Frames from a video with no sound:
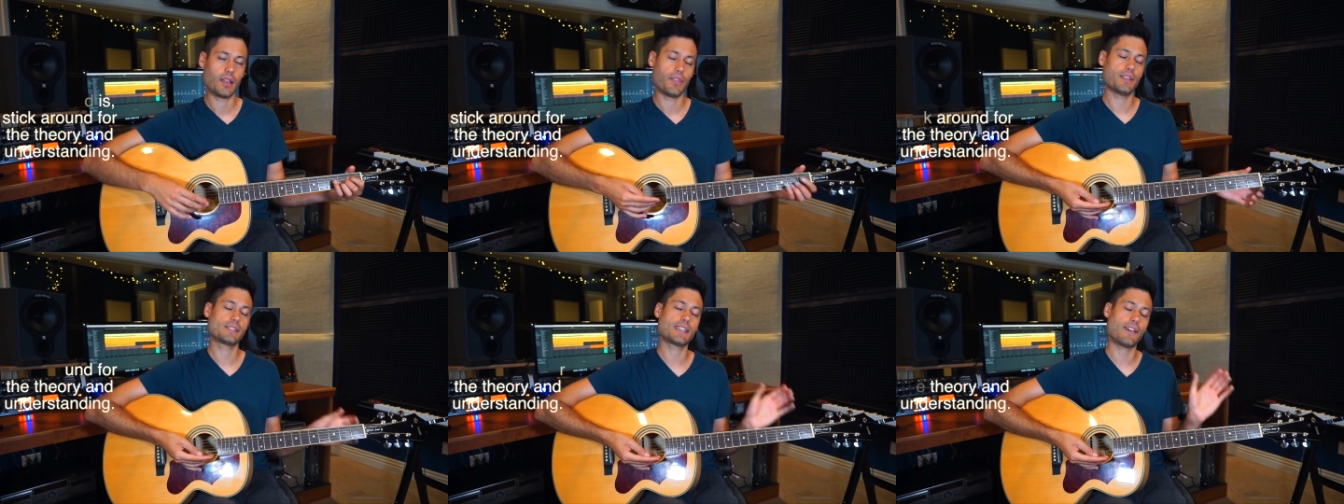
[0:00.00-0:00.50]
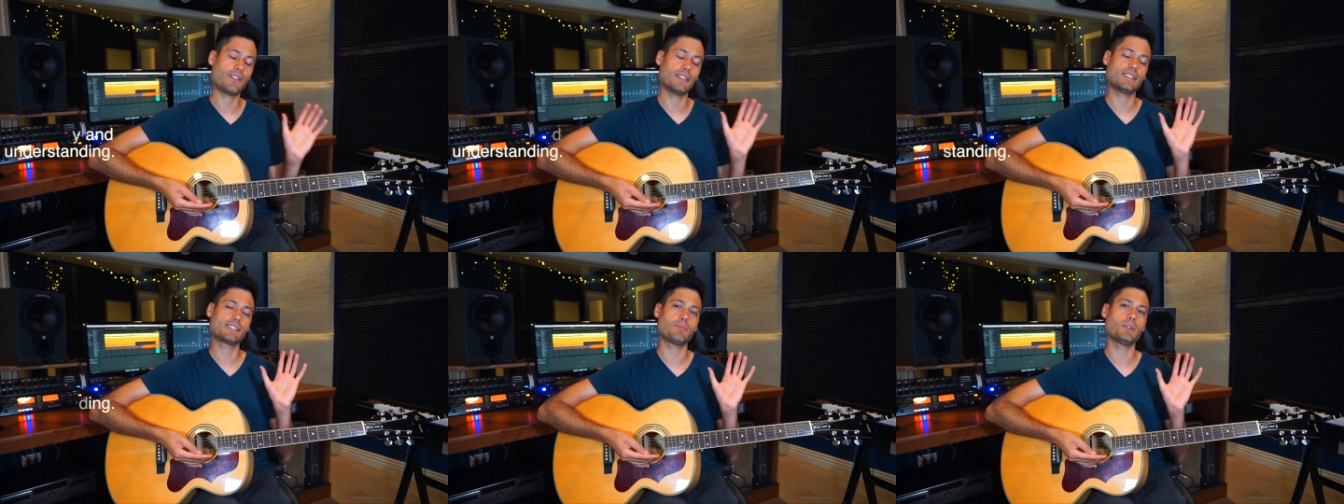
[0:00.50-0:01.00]
The 7
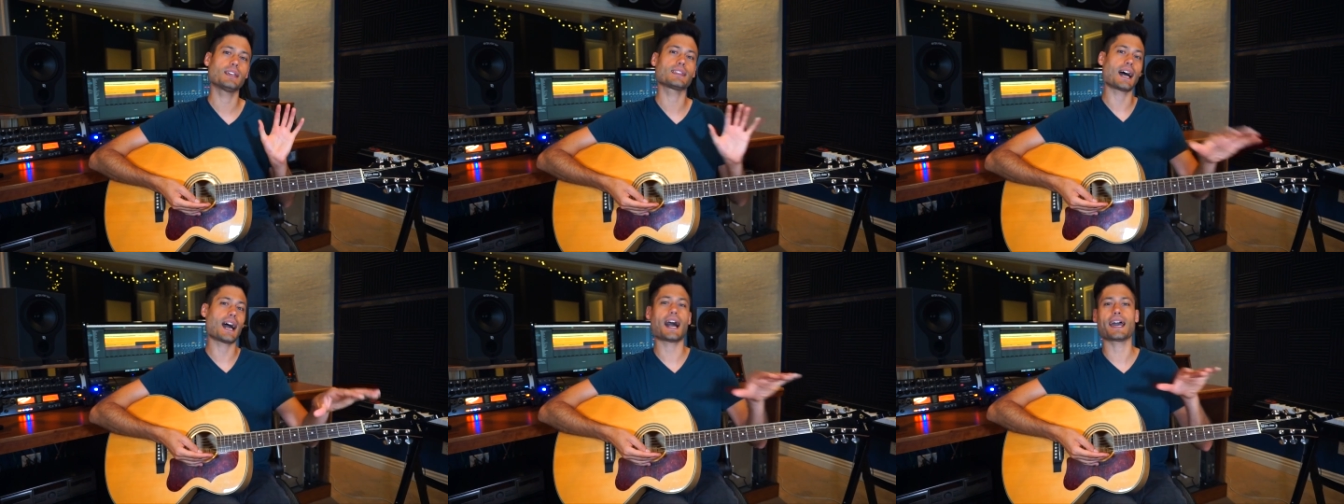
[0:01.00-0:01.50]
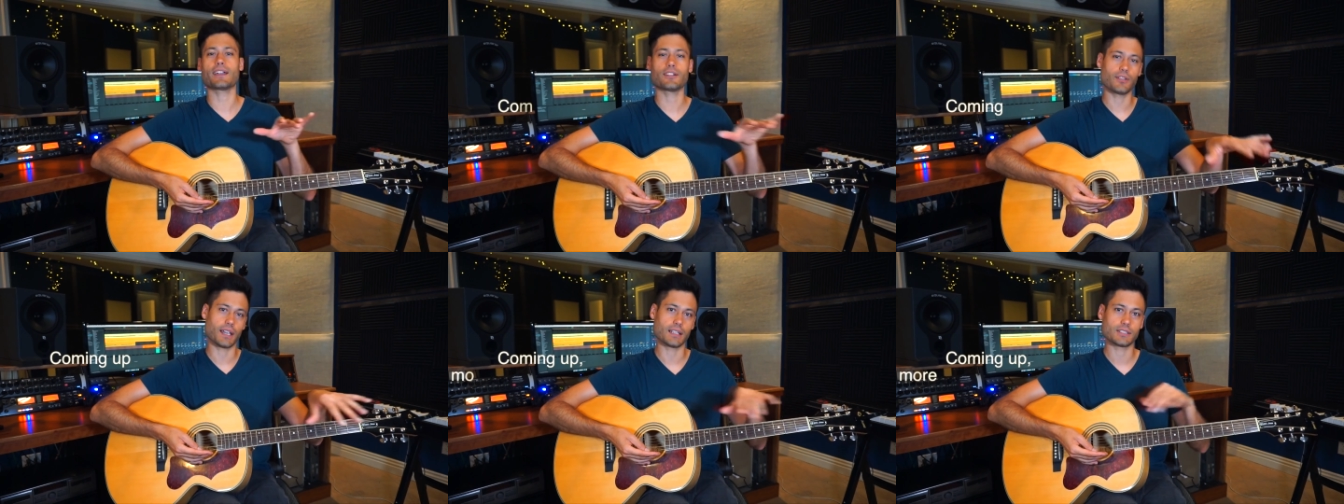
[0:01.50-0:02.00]
needs to be in the higher
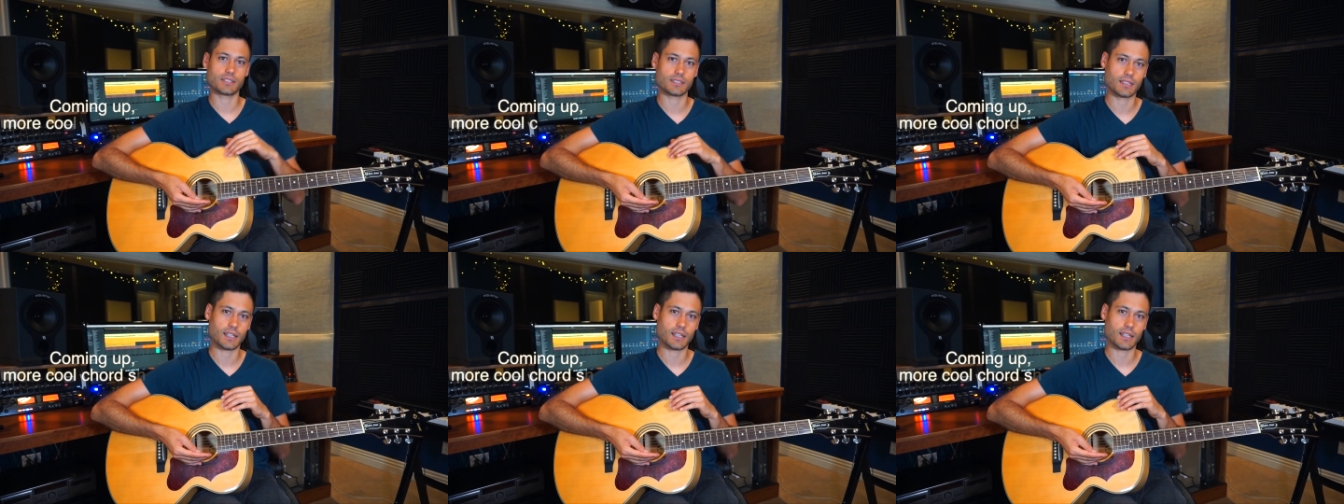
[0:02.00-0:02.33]
range,